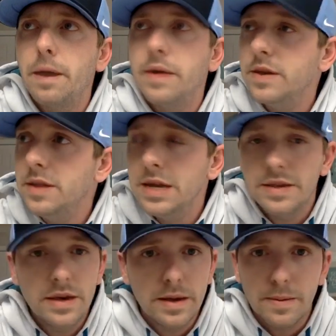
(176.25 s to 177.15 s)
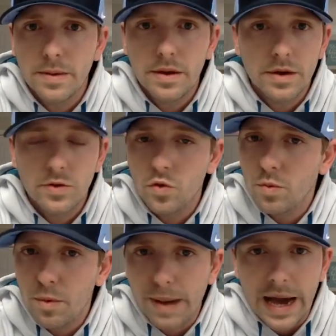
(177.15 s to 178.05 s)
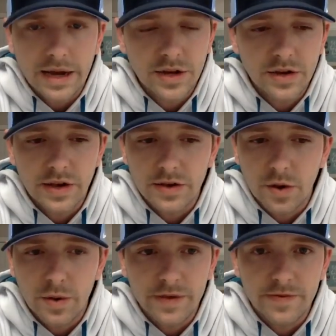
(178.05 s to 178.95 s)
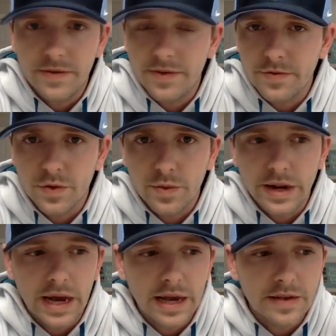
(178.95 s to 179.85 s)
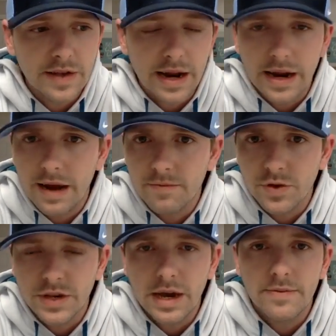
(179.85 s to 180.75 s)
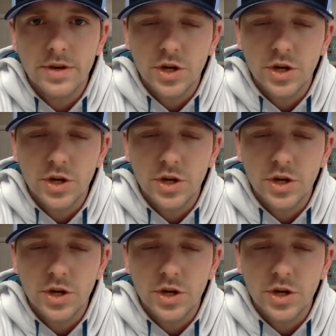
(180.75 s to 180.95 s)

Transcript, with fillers: I think that's it. Normal packages, as always, 50 for three days, 99 for seven,